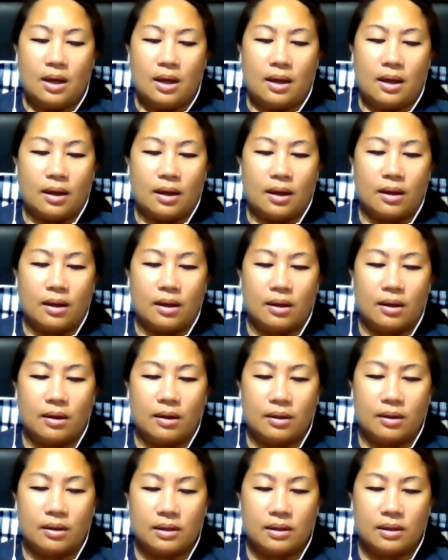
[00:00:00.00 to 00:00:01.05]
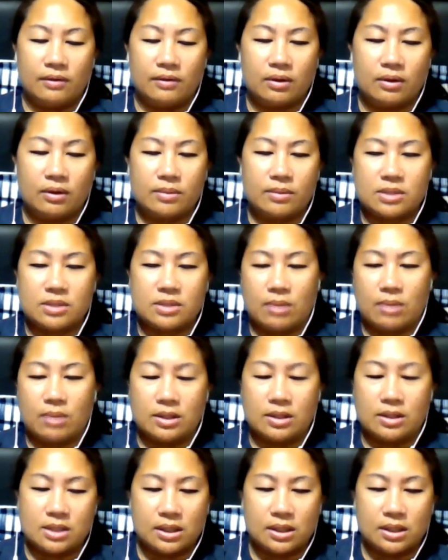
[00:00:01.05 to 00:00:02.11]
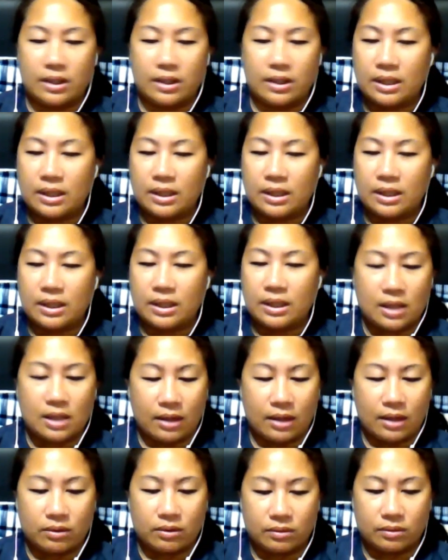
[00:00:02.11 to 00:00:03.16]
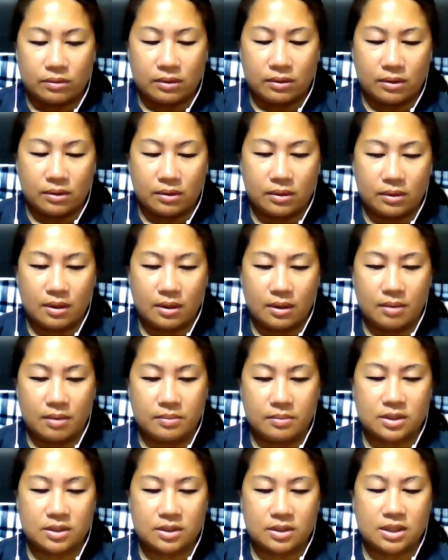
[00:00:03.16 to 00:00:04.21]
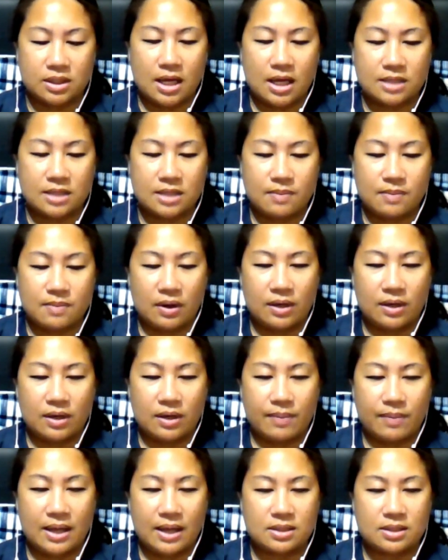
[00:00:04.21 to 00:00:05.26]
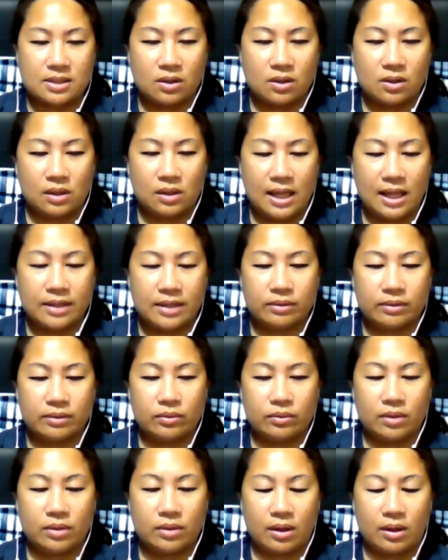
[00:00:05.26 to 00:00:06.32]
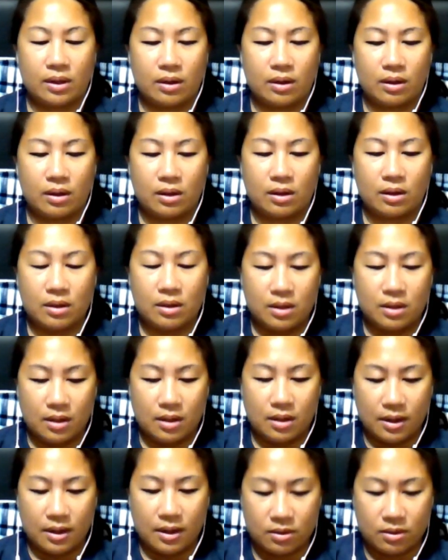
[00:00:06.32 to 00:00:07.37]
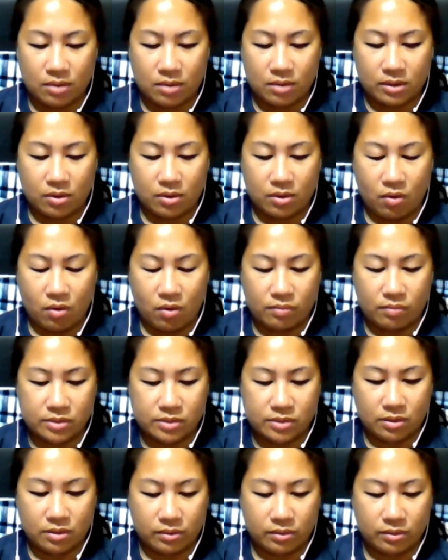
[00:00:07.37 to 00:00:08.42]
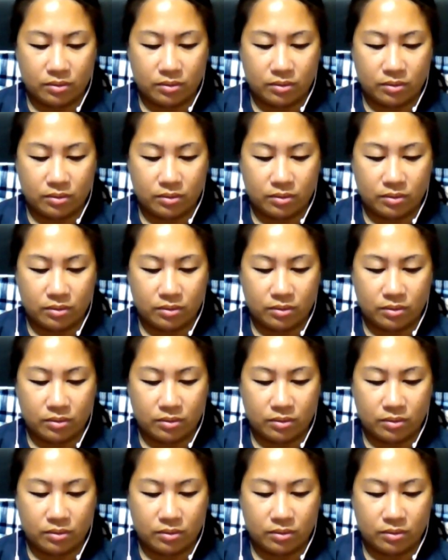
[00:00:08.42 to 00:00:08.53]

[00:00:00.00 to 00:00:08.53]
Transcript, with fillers: Uh, living room as well, just clearing it all out. I'm um, going to ask Mary to pass her light through the throughout the home. So through